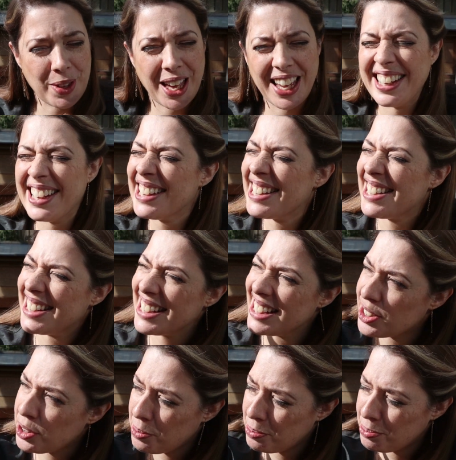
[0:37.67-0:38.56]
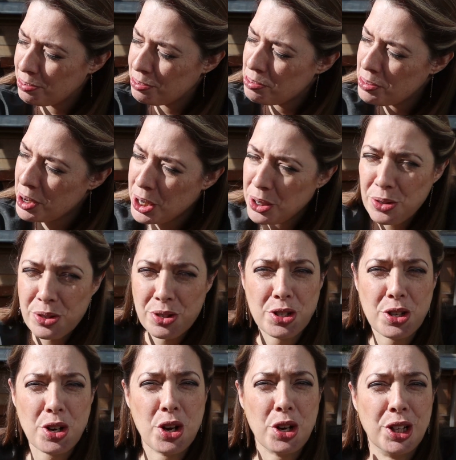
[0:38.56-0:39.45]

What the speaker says: and it is the most